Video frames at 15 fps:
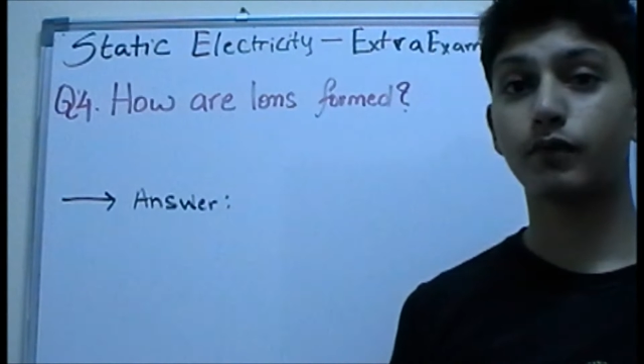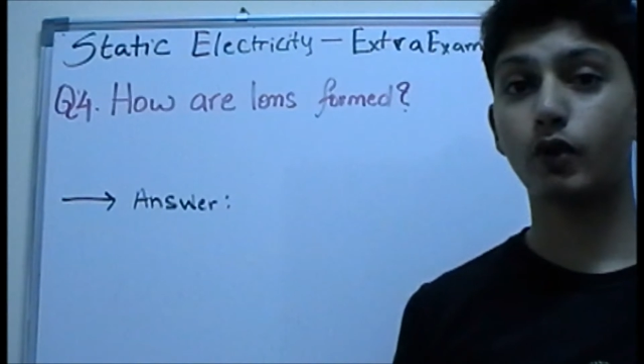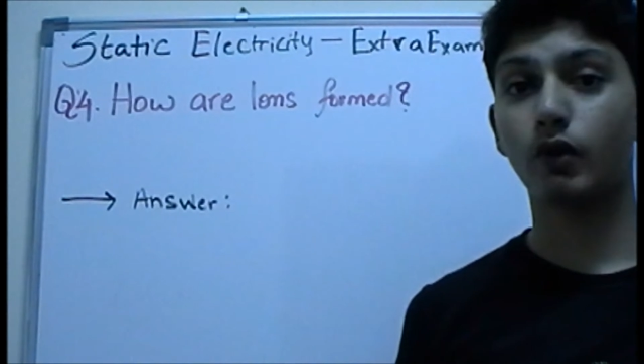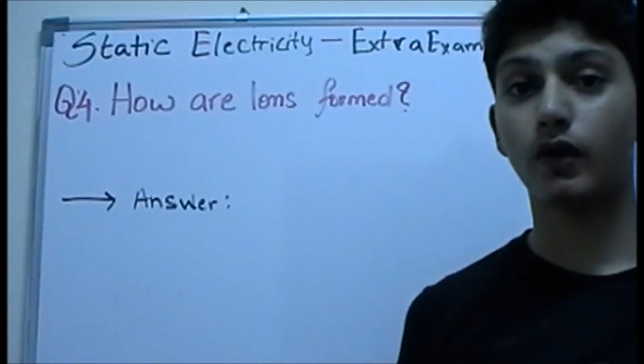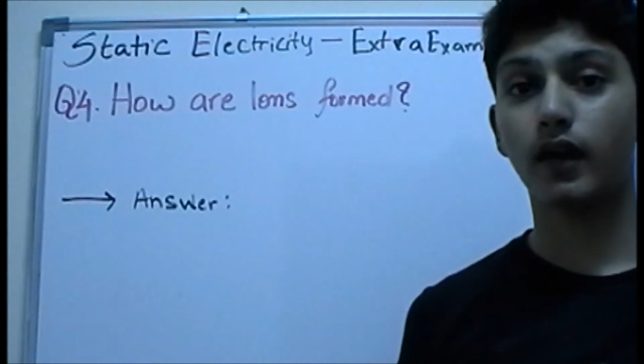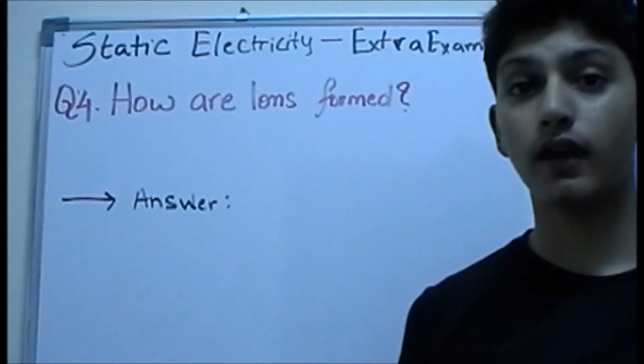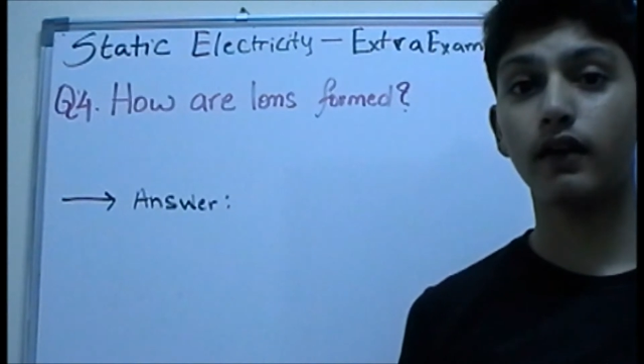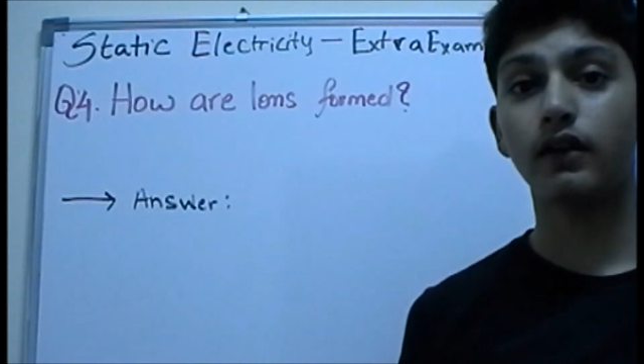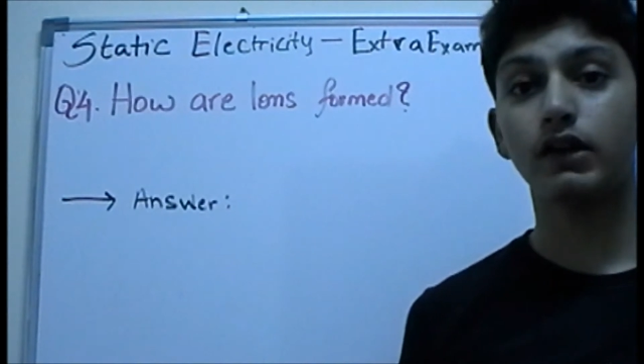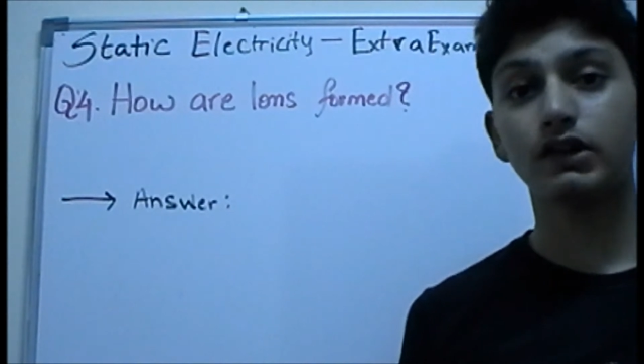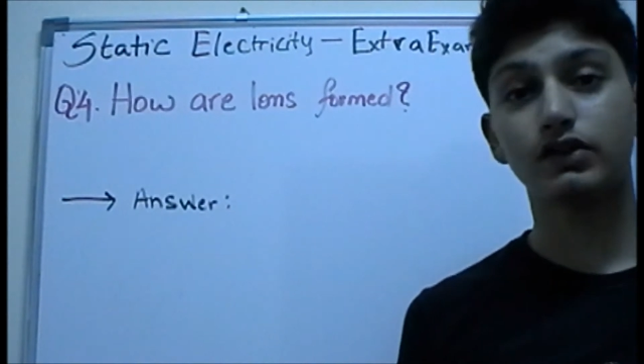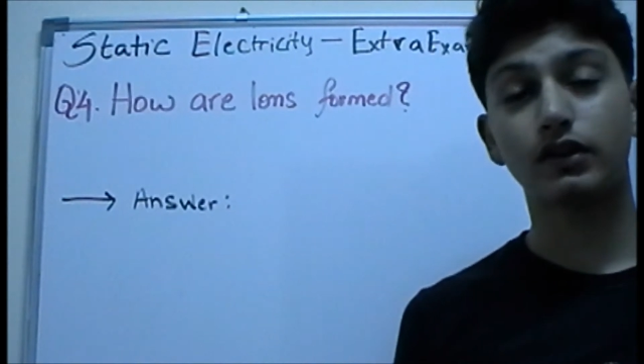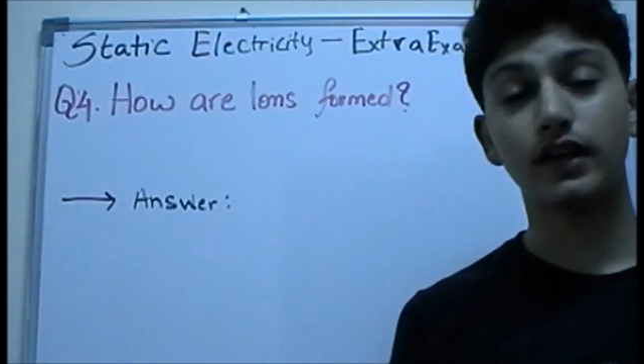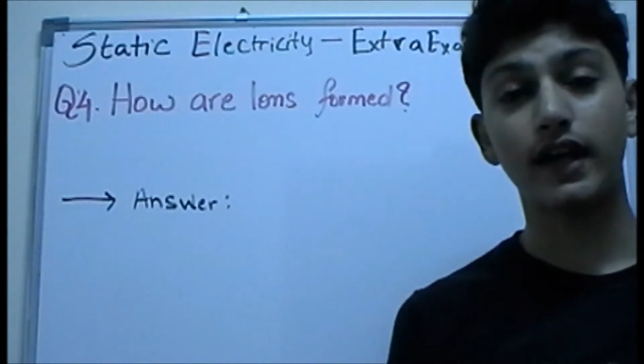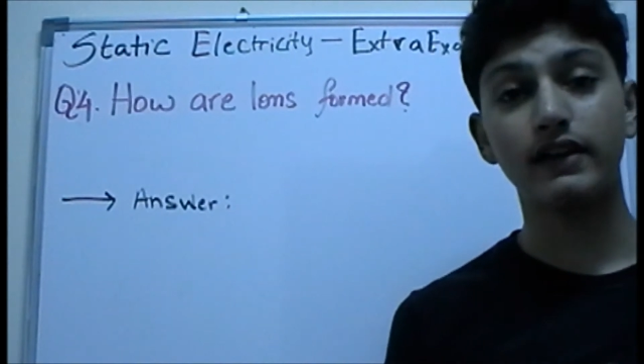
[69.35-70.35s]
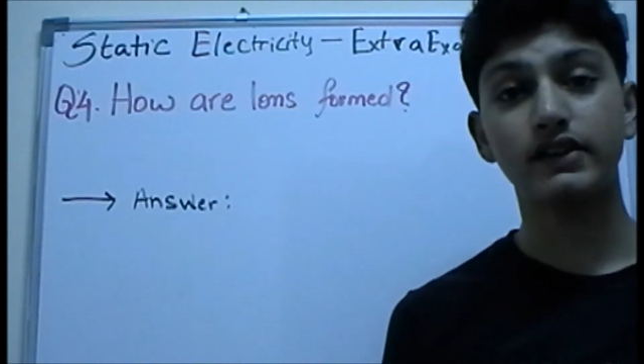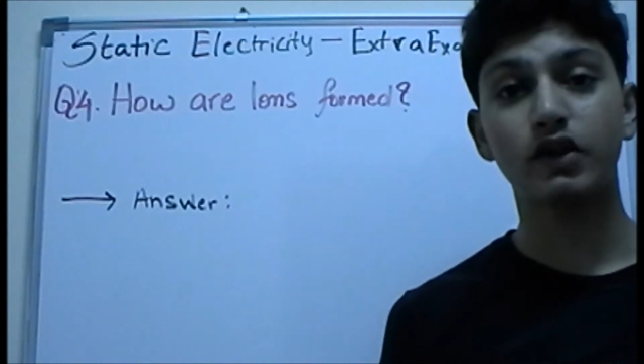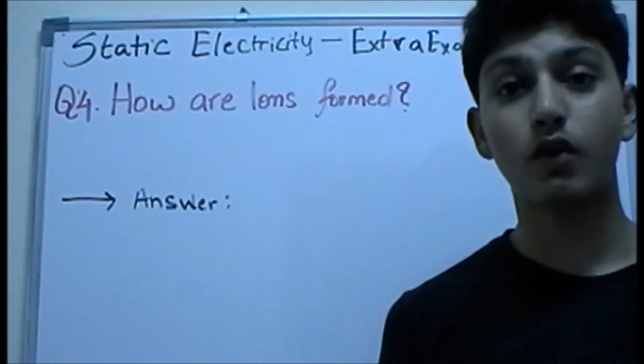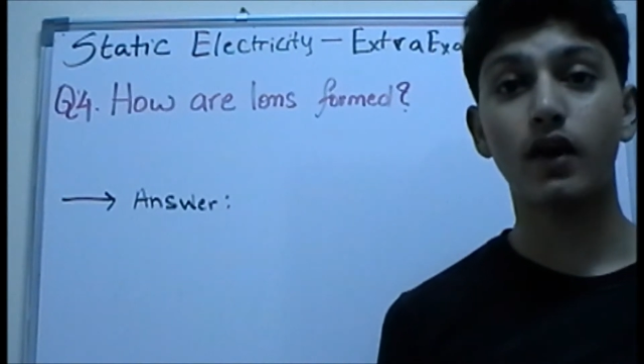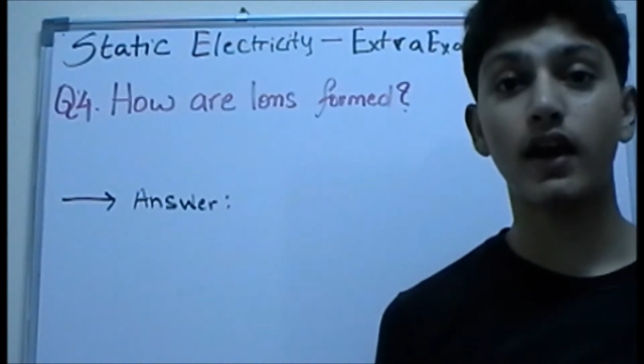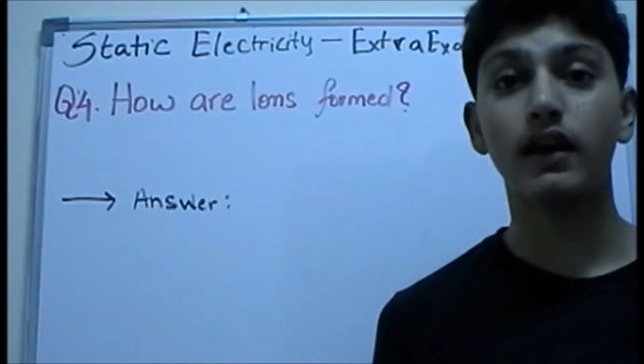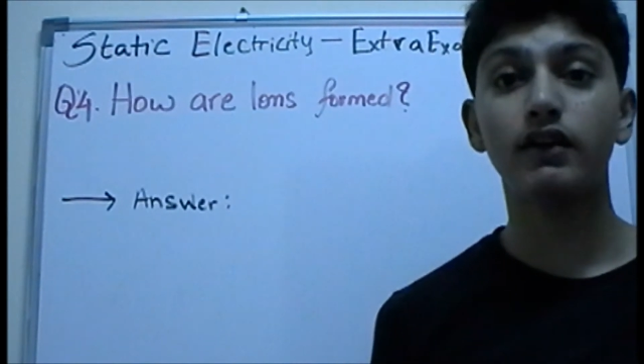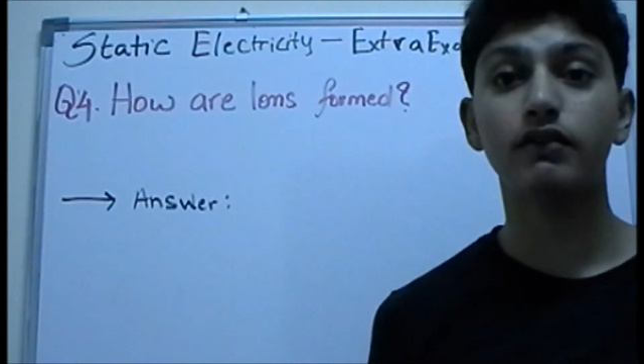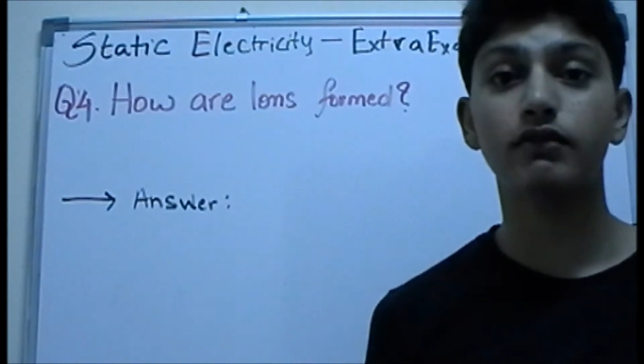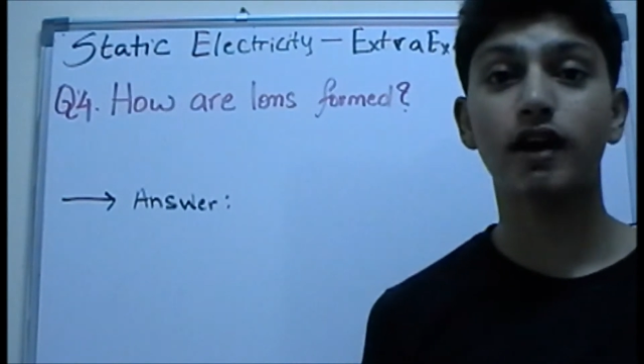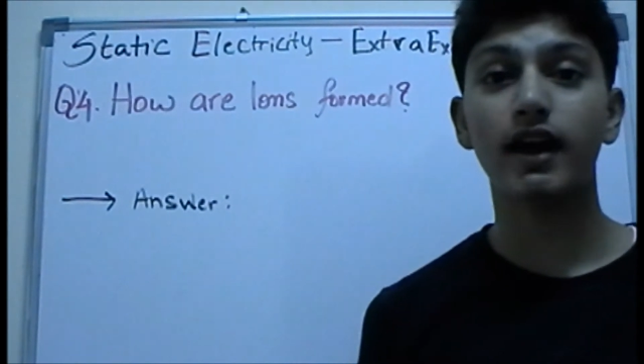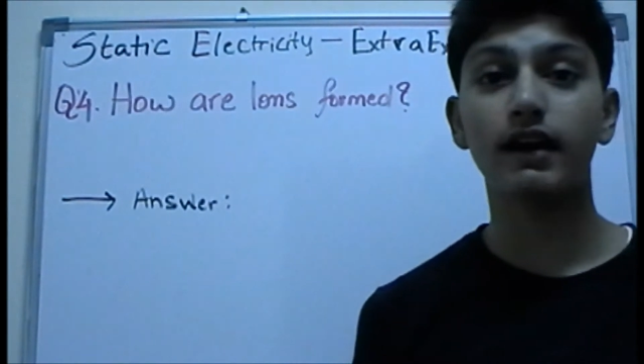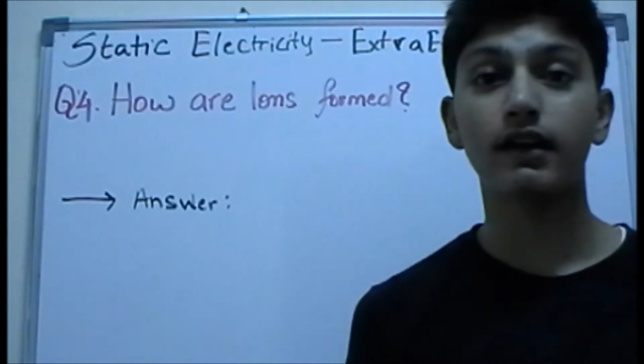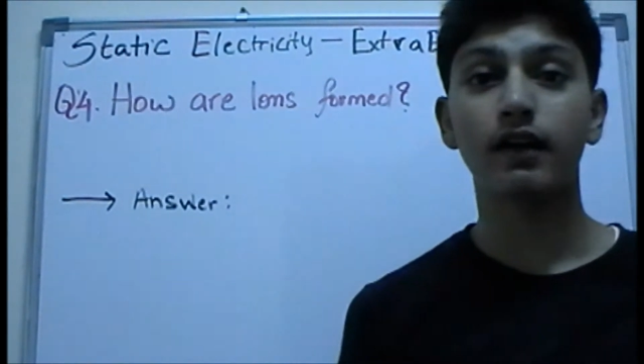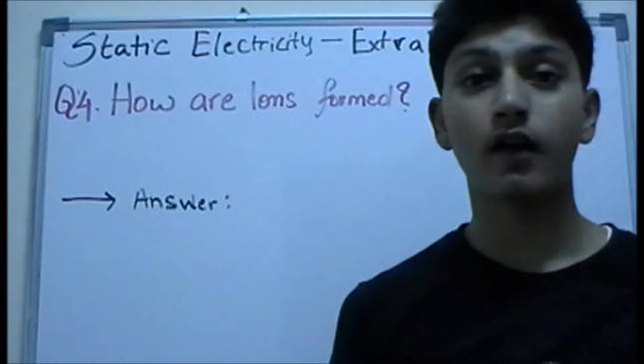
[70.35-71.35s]
Okay, so let's go ahead and
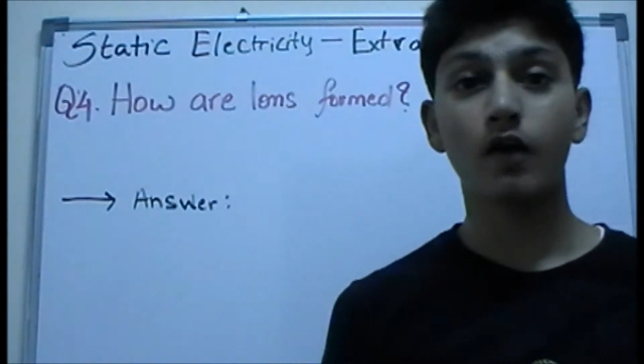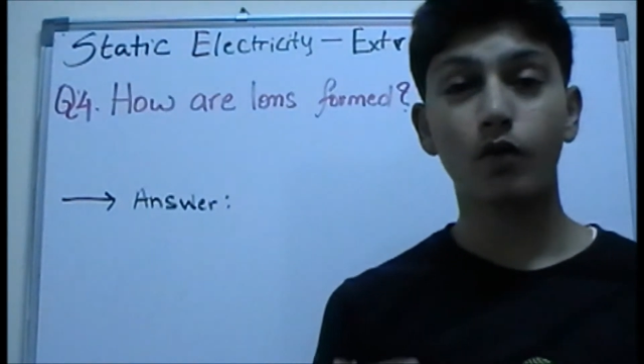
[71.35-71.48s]
write